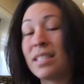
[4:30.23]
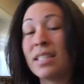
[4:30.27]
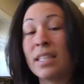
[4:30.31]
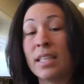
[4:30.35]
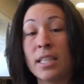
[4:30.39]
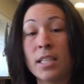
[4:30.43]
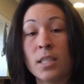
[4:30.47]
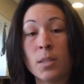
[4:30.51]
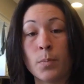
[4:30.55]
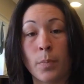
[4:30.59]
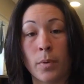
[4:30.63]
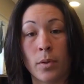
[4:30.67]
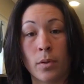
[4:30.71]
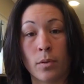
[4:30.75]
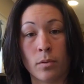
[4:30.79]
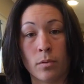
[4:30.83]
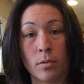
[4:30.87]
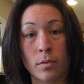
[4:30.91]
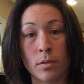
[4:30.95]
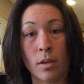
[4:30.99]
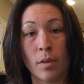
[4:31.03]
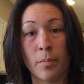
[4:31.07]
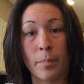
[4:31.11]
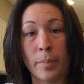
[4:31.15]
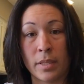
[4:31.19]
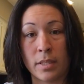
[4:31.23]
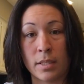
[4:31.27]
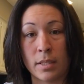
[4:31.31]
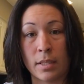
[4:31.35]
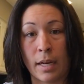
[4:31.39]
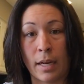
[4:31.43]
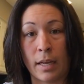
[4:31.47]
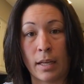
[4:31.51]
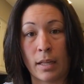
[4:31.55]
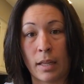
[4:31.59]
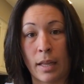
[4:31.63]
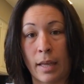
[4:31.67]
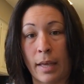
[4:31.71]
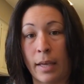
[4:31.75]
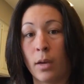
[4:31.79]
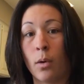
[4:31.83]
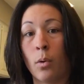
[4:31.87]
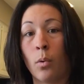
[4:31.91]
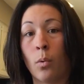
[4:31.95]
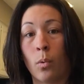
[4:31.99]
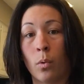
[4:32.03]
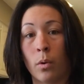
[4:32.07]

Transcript: teaspoons of bentonite clay